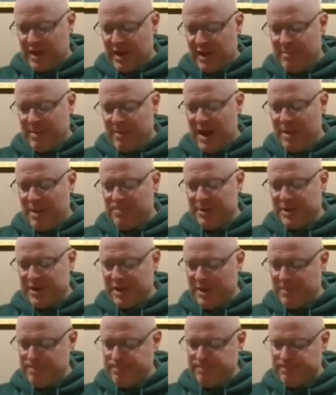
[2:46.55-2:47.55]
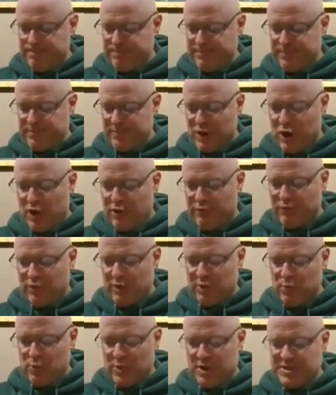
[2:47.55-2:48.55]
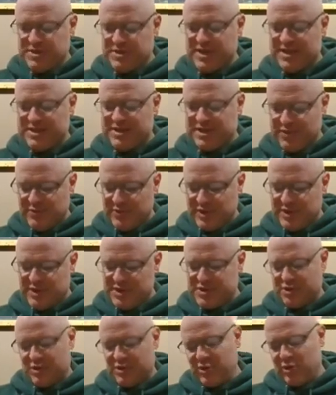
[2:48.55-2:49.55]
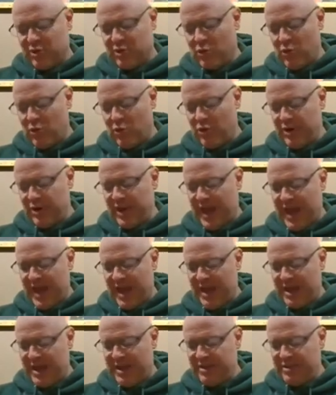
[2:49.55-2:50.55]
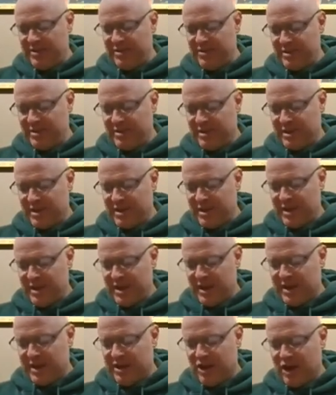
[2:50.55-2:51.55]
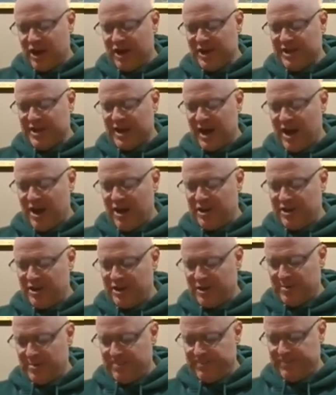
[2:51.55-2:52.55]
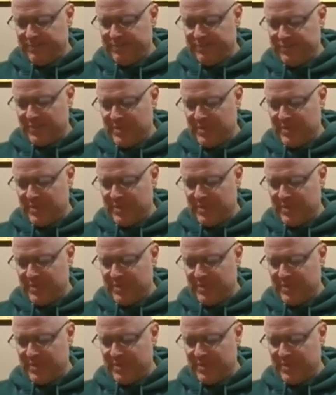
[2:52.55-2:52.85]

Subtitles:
Kamapanam, offering one's activities to the Lord, and Kainkaryam,